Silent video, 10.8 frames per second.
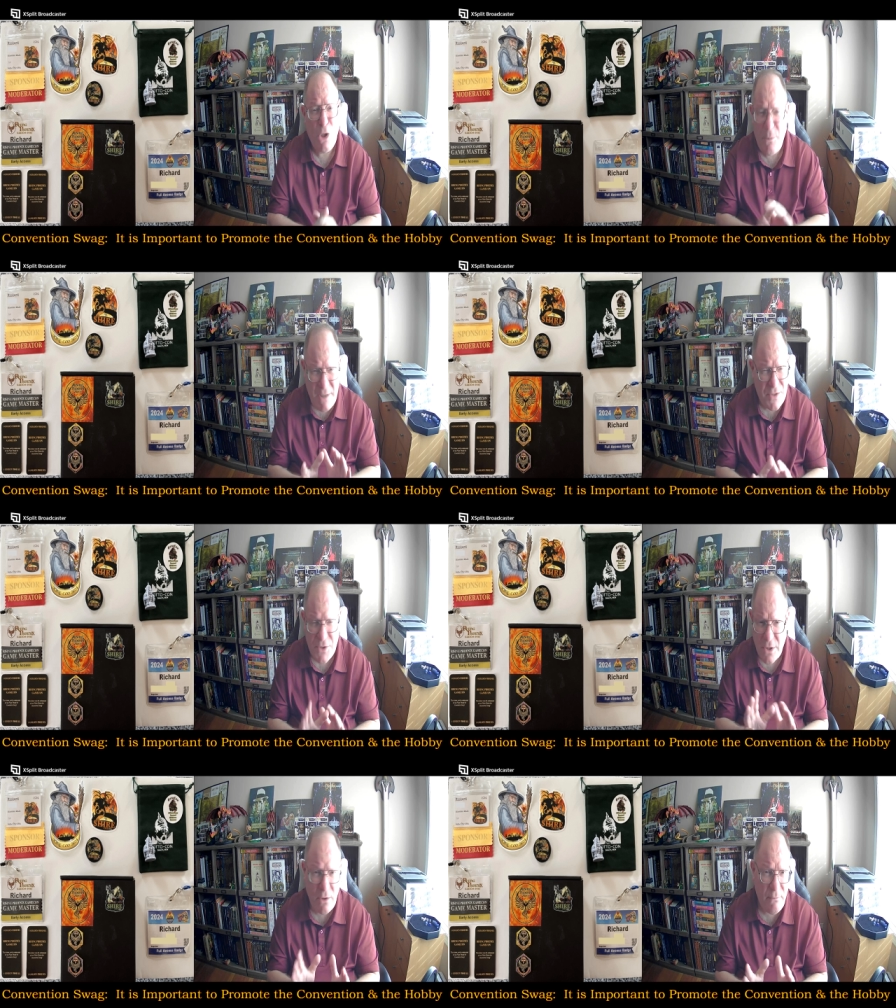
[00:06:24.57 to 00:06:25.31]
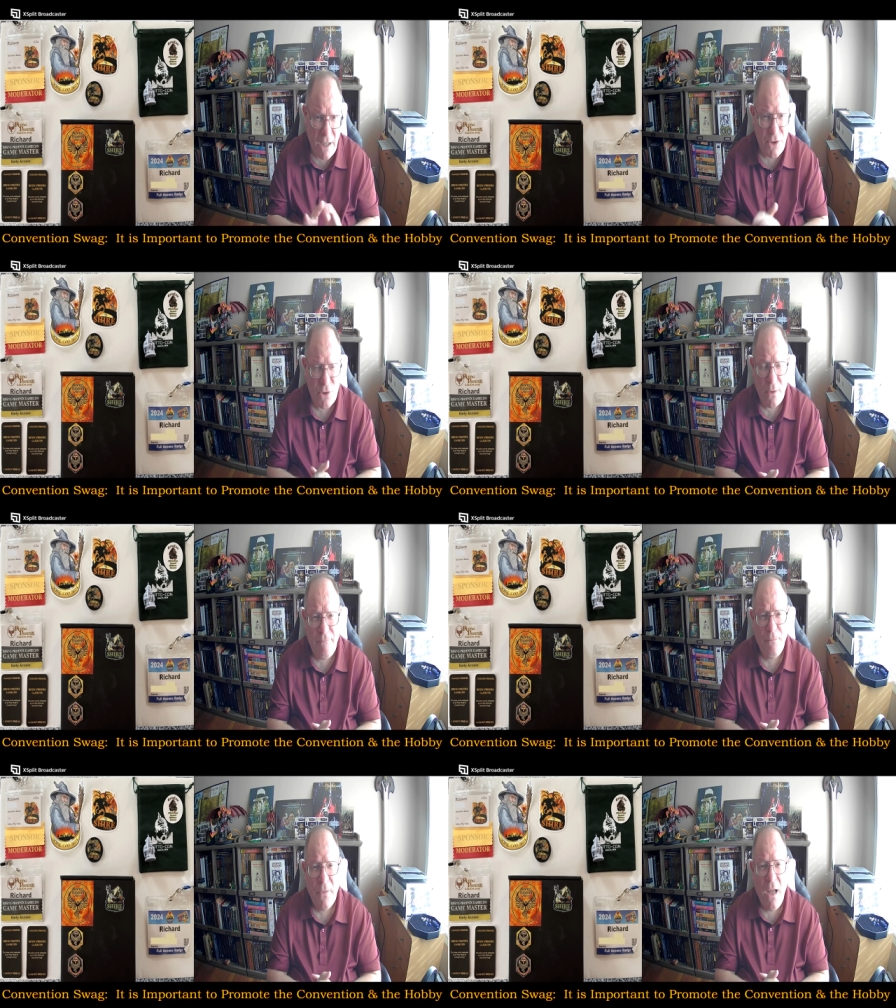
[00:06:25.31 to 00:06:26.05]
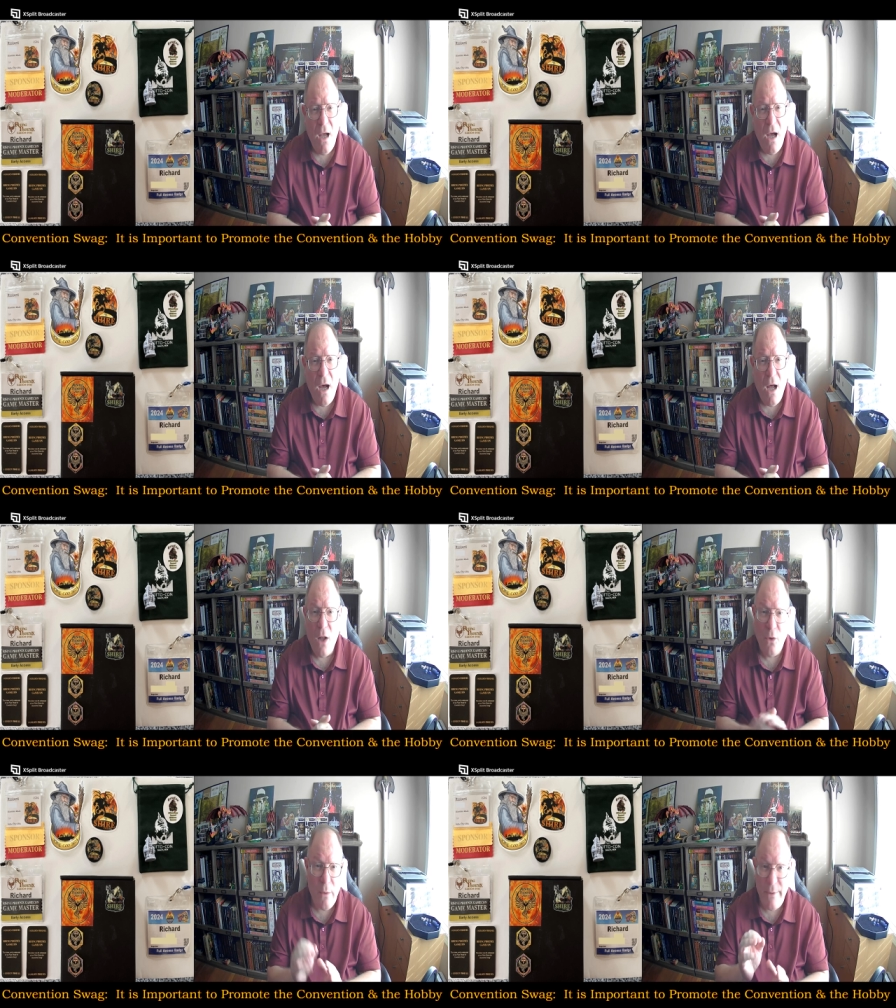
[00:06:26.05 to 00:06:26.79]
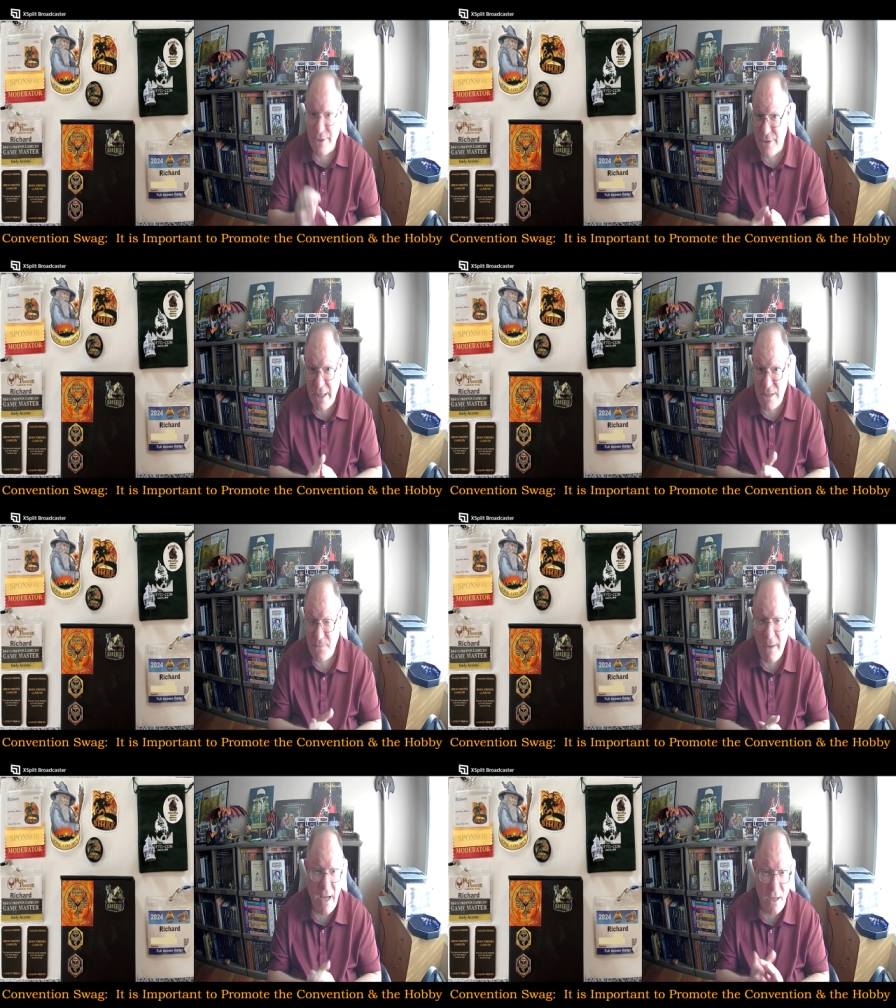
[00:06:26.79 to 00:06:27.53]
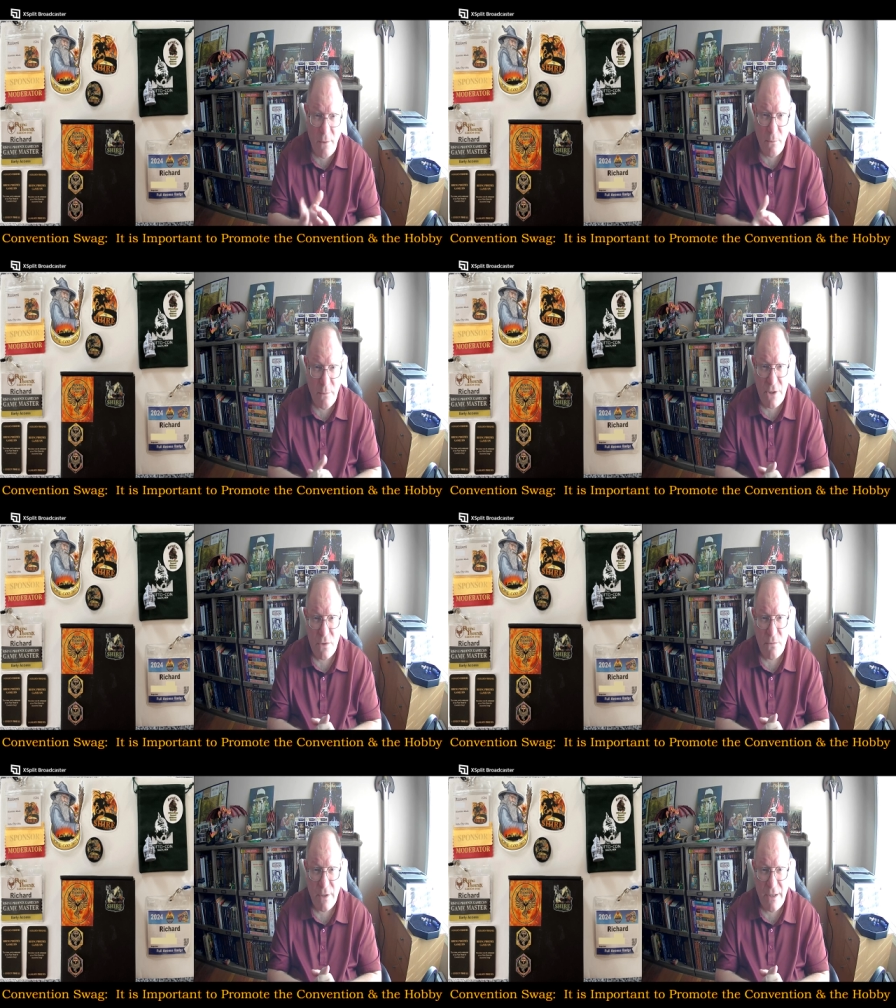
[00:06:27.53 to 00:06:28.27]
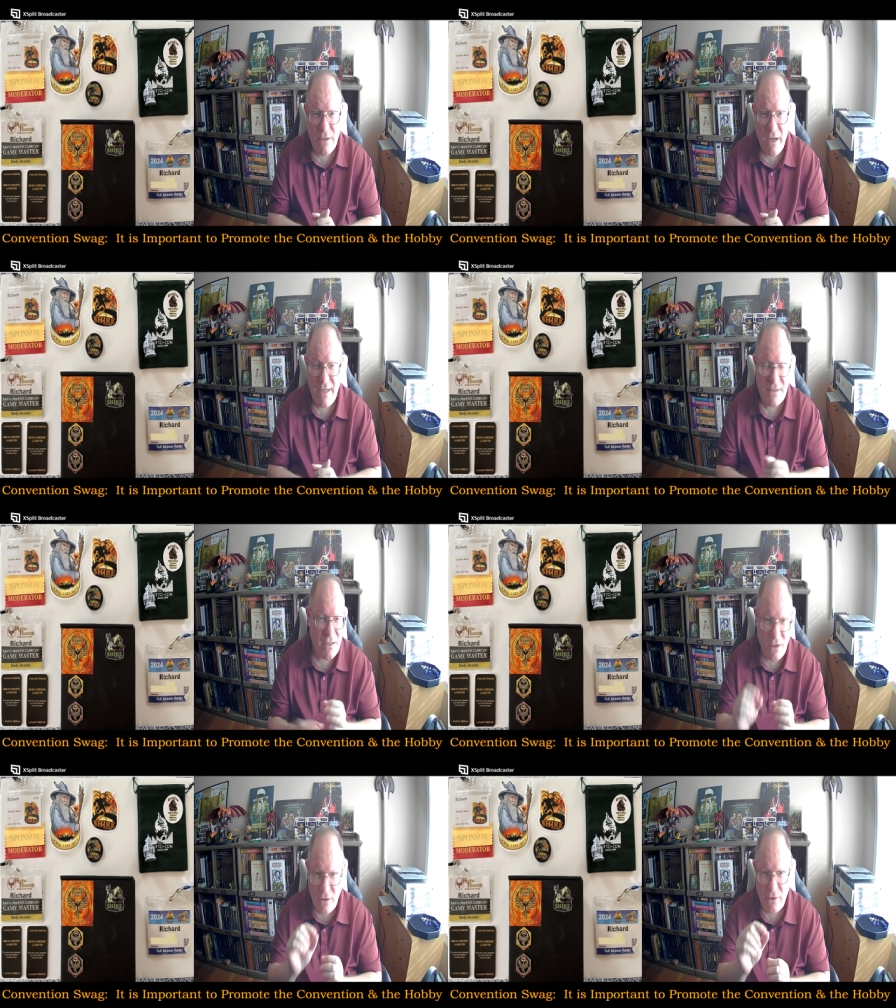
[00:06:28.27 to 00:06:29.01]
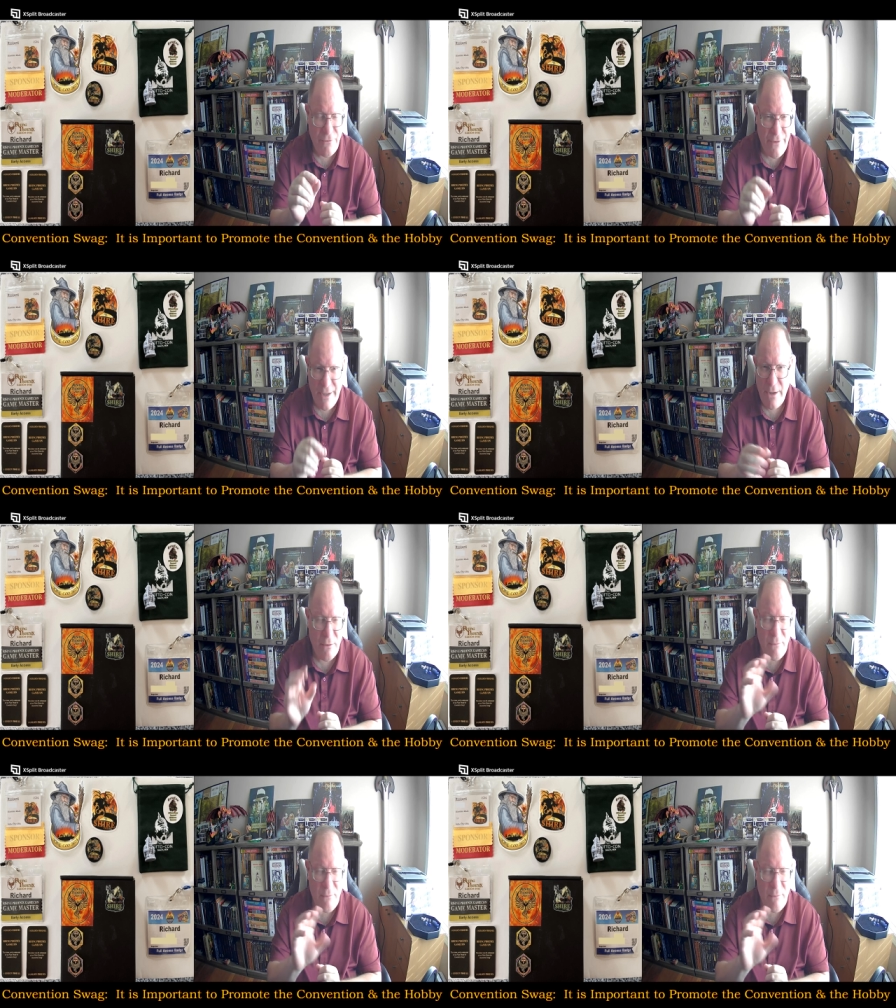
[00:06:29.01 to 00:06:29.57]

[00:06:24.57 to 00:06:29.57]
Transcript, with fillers: be a sticker. I'm not sure. Along with a dice bag, which is really nice, and a little figure.